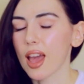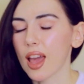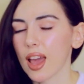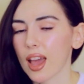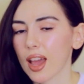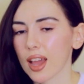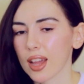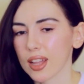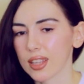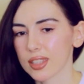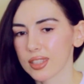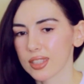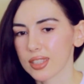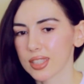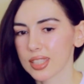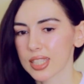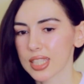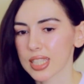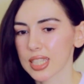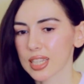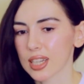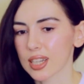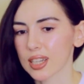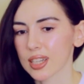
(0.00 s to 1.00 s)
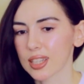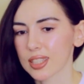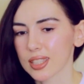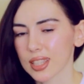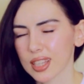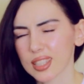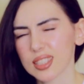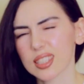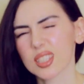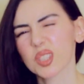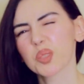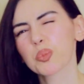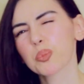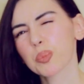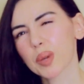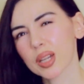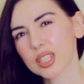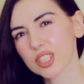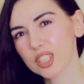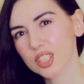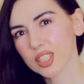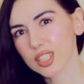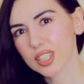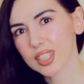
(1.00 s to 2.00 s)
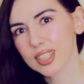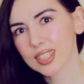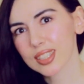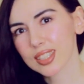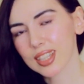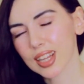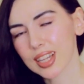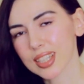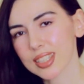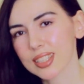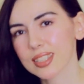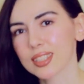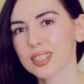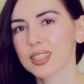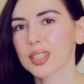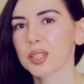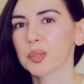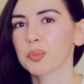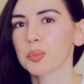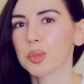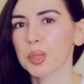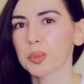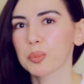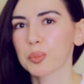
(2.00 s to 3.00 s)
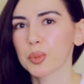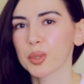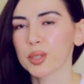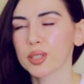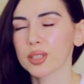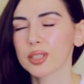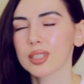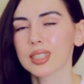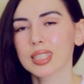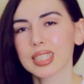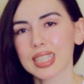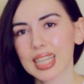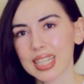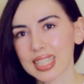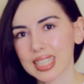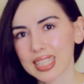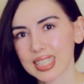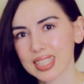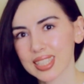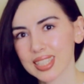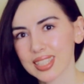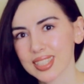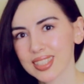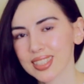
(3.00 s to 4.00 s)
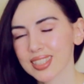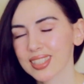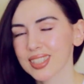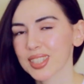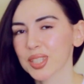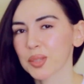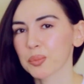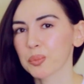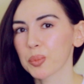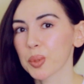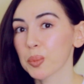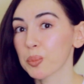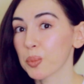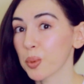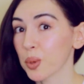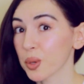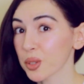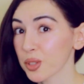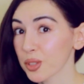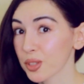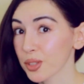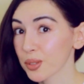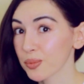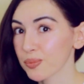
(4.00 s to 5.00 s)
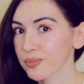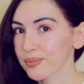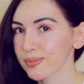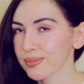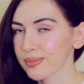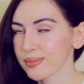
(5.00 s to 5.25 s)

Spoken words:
and that's especially sad that people talented can be bought.